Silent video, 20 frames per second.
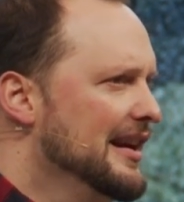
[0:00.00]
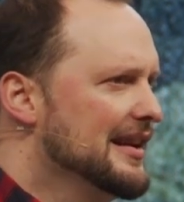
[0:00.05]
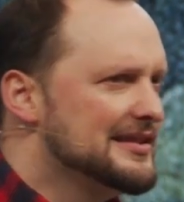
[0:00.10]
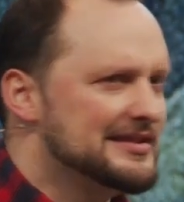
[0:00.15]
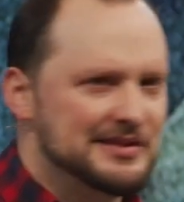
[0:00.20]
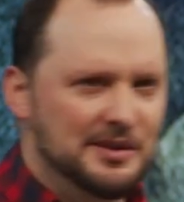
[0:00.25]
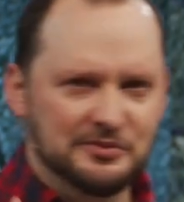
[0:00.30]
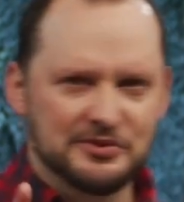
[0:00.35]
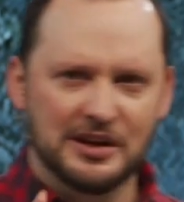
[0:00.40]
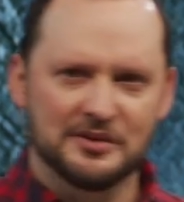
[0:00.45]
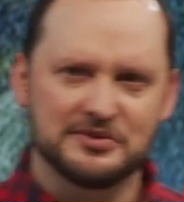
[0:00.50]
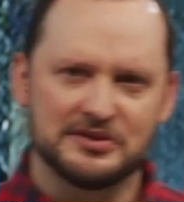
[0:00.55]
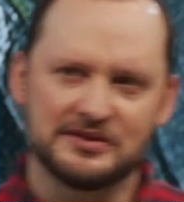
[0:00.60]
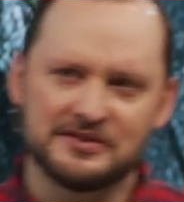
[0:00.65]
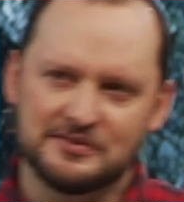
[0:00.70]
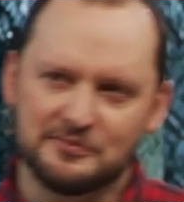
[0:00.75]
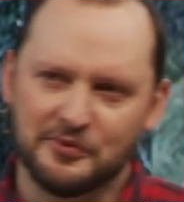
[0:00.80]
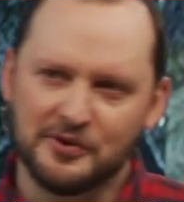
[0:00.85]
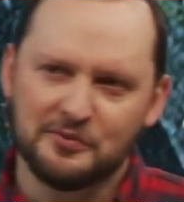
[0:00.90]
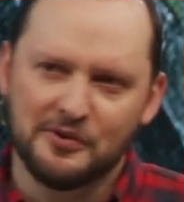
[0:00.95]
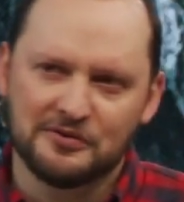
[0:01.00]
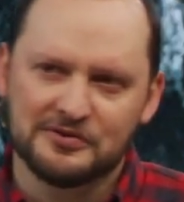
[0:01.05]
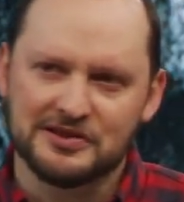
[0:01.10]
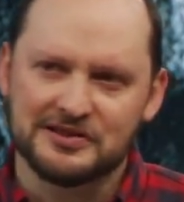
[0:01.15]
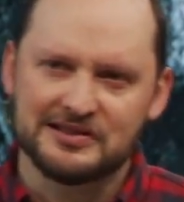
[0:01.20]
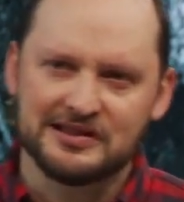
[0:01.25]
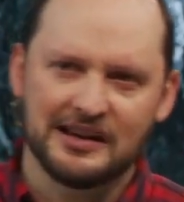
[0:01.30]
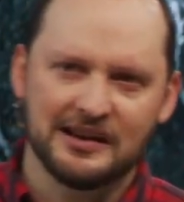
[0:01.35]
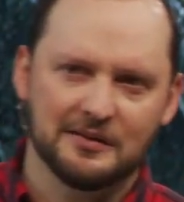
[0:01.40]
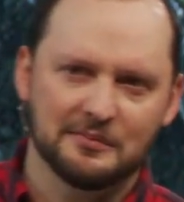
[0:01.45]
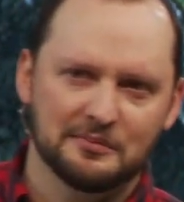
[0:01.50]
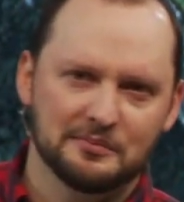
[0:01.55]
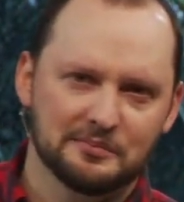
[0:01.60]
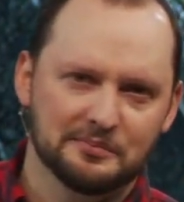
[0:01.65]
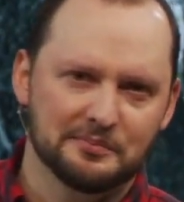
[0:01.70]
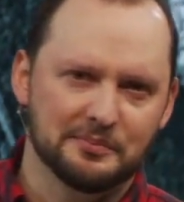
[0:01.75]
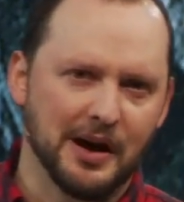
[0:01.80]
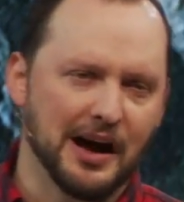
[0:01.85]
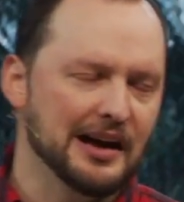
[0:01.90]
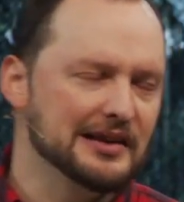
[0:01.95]
Sometimes it, we won't just say
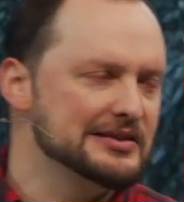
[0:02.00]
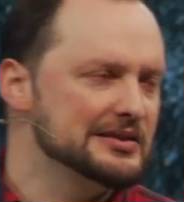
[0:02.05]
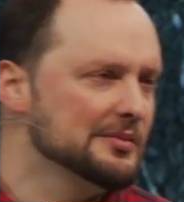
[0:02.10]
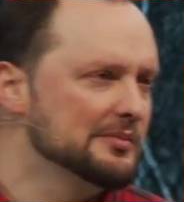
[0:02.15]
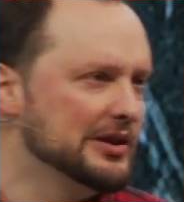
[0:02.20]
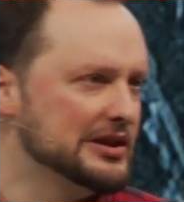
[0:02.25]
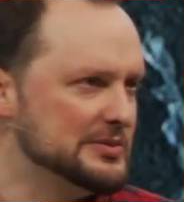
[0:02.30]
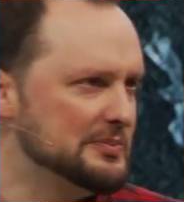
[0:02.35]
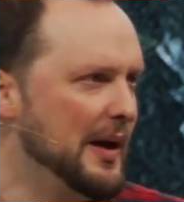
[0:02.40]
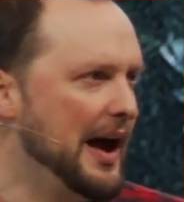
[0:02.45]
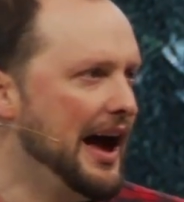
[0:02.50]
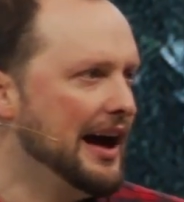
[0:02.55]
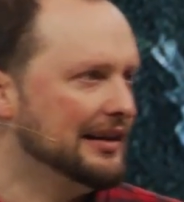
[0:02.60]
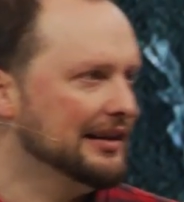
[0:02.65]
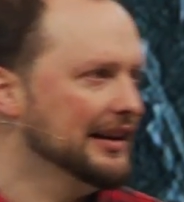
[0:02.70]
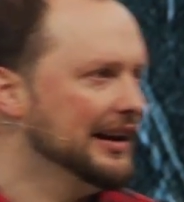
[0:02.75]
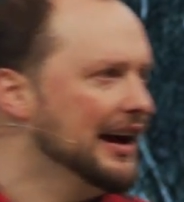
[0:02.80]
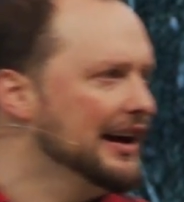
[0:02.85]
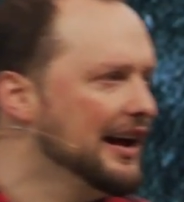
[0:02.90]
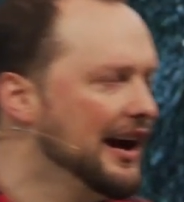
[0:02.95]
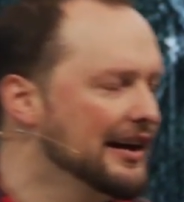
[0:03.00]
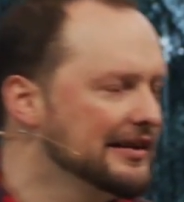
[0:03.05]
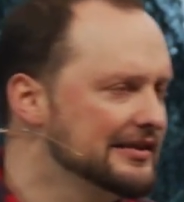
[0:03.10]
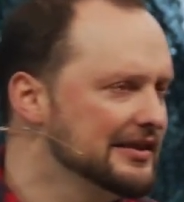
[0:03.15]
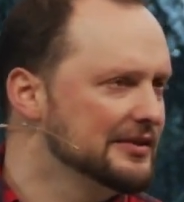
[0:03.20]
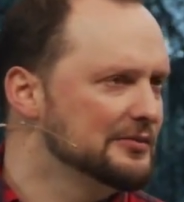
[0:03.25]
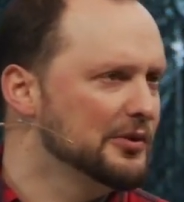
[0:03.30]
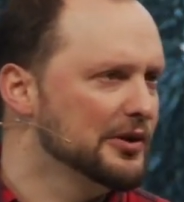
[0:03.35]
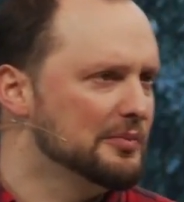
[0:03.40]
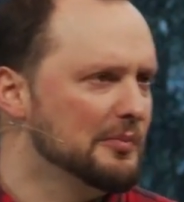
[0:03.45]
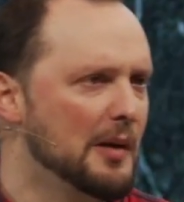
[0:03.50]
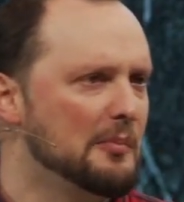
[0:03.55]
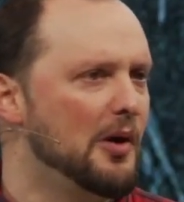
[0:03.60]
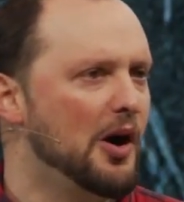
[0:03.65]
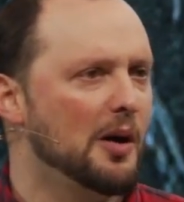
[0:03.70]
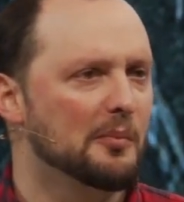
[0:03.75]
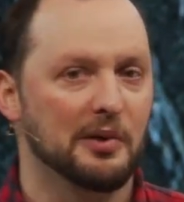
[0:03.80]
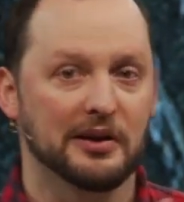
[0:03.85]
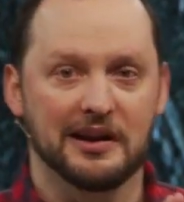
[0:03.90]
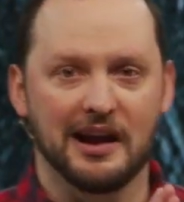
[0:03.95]
it behind somebody's back, like I, I did with my
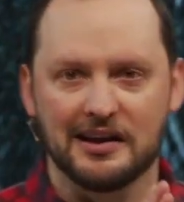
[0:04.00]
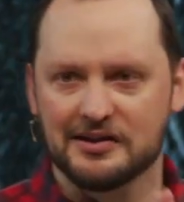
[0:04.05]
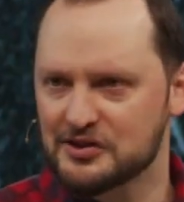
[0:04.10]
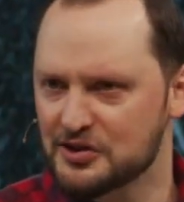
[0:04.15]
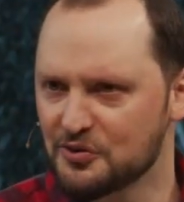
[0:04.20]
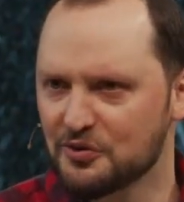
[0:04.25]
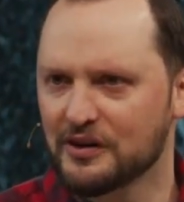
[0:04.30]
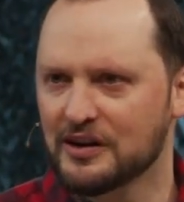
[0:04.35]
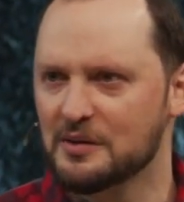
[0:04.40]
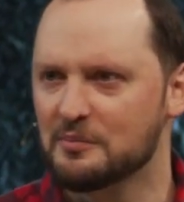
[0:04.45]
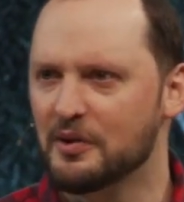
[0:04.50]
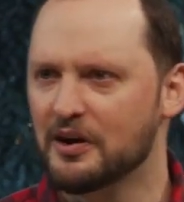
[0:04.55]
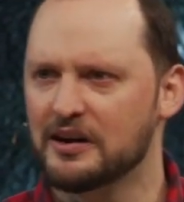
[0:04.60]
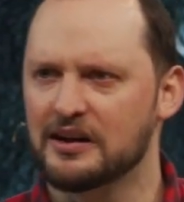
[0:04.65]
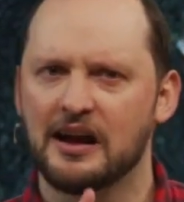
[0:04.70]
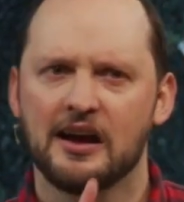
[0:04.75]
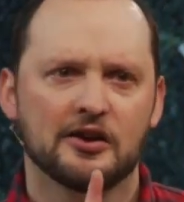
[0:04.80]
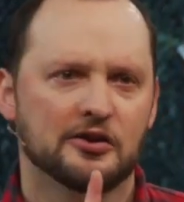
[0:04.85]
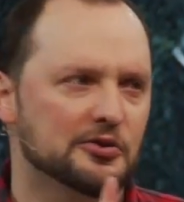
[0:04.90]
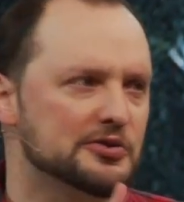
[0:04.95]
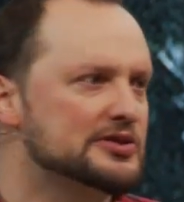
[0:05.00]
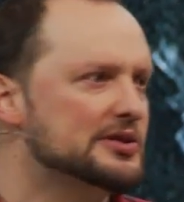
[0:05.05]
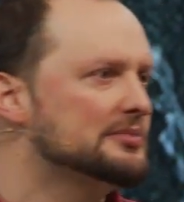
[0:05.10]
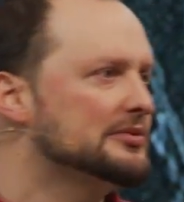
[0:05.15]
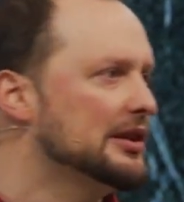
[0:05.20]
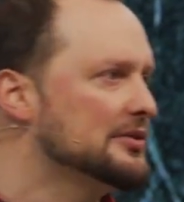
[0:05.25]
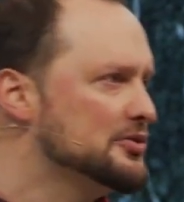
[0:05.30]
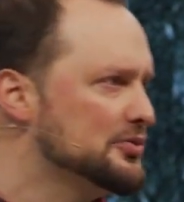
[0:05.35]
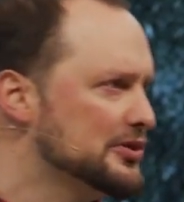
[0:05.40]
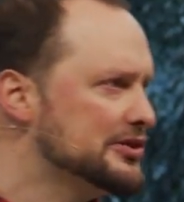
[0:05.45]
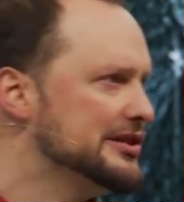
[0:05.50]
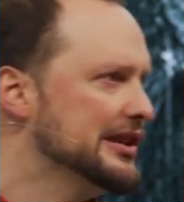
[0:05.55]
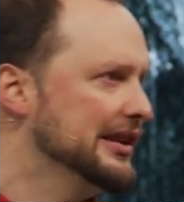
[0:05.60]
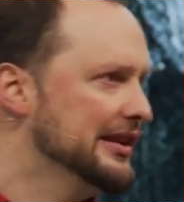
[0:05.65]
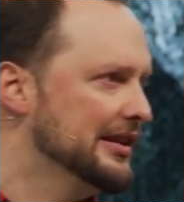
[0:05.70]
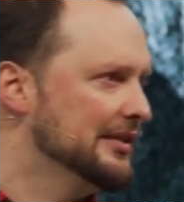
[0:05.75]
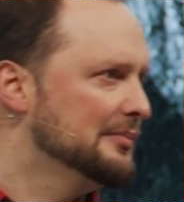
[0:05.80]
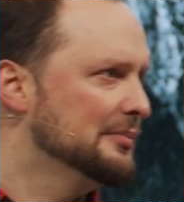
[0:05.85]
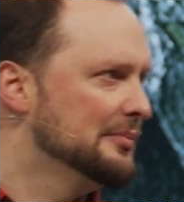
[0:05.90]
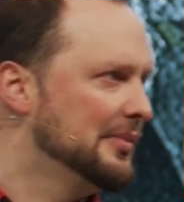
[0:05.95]
mom, but not to anybody. No, sometimes we're
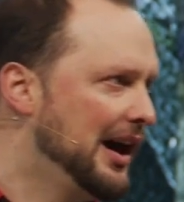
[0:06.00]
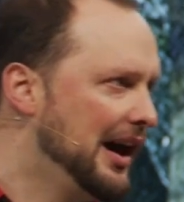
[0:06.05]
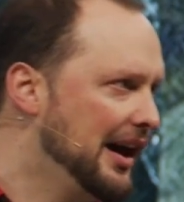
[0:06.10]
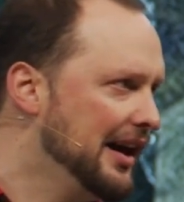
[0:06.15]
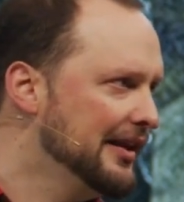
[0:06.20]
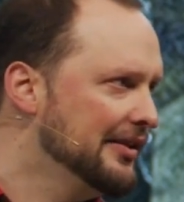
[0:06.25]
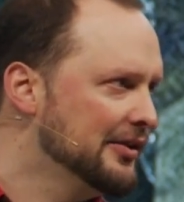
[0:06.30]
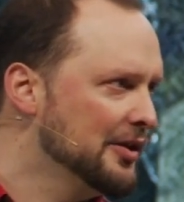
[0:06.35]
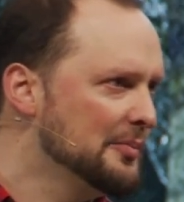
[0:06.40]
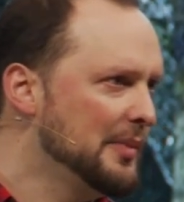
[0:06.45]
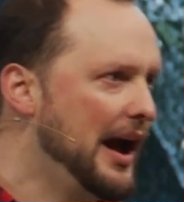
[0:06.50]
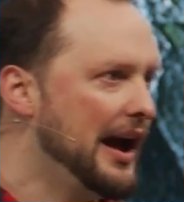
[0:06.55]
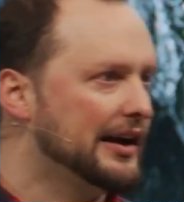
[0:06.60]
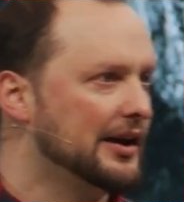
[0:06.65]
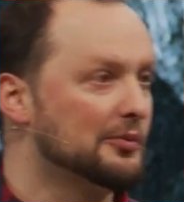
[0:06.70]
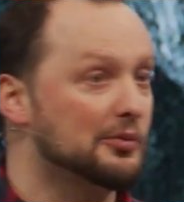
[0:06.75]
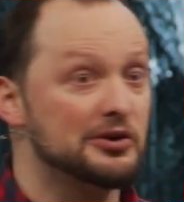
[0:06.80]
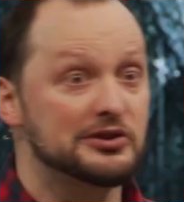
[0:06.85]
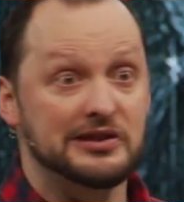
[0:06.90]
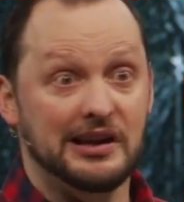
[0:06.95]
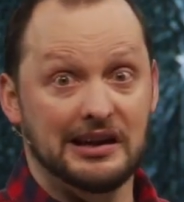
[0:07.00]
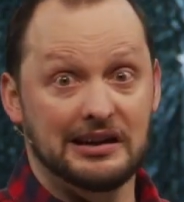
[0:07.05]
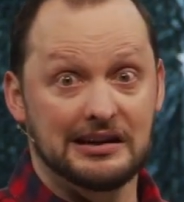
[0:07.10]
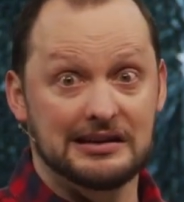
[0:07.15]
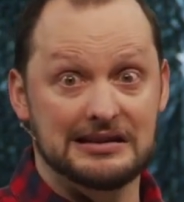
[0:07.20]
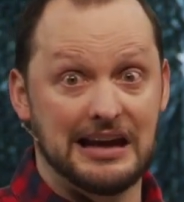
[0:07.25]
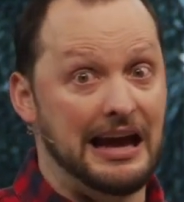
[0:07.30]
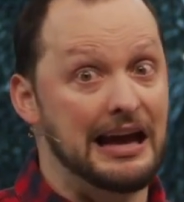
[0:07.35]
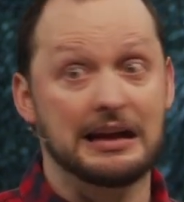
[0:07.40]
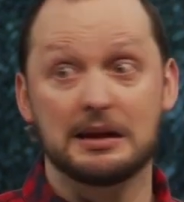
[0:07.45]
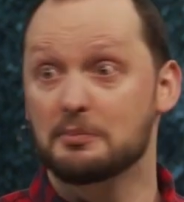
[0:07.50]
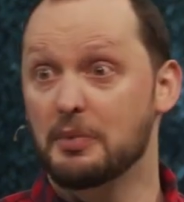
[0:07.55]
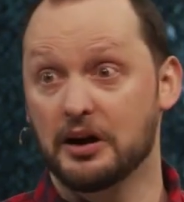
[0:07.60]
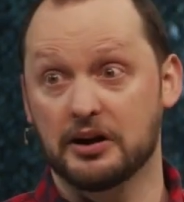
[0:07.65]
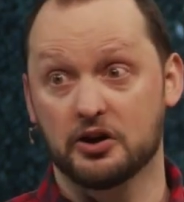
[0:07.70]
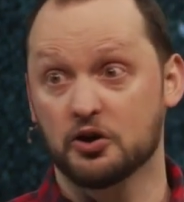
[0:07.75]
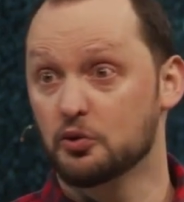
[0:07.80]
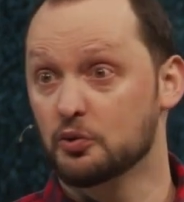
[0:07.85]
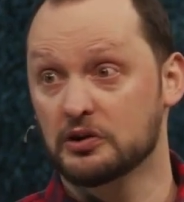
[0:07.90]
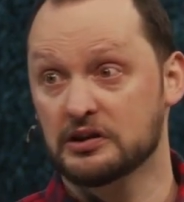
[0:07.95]
saying it behind their back, and we're saying it to
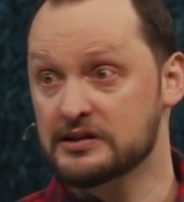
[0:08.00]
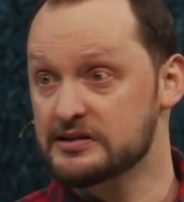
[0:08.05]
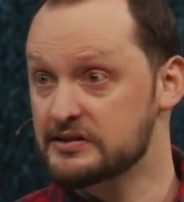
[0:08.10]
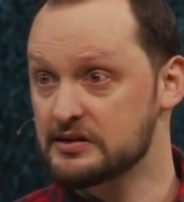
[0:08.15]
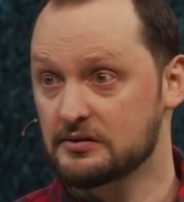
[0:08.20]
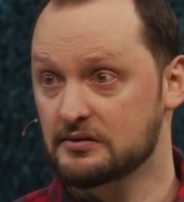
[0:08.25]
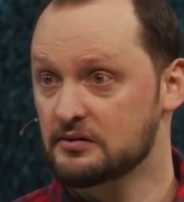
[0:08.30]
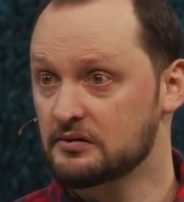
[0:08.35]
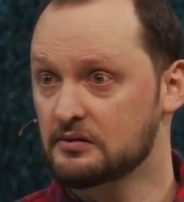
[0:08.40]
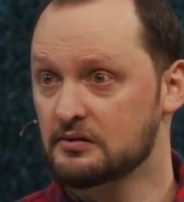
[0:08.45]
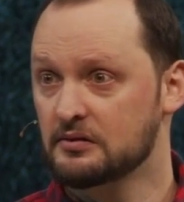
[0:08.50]
anybody who will listen.